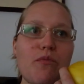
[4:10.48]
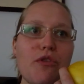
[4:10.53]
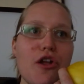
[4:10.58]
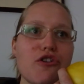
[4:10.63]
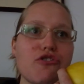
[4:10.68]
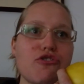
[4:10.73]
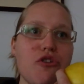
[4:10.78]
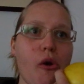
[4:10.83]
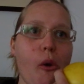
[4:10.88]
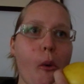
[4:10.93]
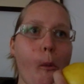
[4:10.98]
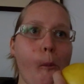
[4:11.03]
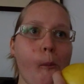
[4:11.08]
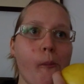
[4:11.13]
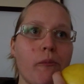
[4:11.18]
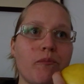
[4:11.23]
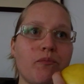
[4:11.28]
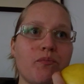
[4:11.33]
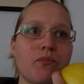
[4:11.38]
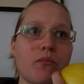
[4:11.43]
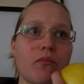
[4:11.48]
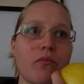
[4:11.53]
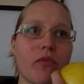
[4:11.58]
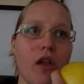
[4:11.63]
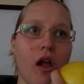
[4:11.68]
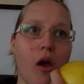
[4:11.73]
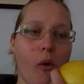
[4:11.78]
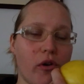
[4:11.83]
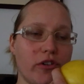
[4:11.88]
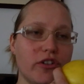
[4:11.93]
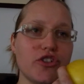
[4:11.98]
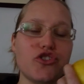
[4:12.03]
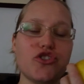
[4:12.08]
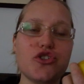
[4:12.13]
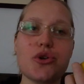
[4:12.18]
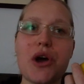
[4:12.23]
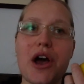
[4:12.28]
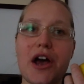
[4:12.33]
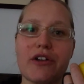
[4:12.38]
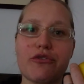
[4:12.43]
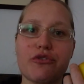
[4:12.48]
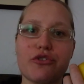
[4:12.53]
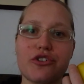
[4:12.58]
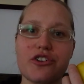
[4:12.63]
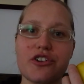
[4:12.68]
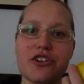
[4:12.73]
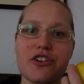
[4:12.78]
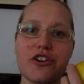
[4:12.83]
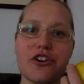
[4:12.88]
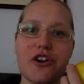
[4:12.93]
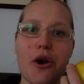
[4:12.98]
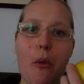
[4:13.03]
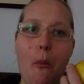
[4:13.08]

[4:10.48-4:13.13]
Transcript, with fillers: So, what did you had for dinner?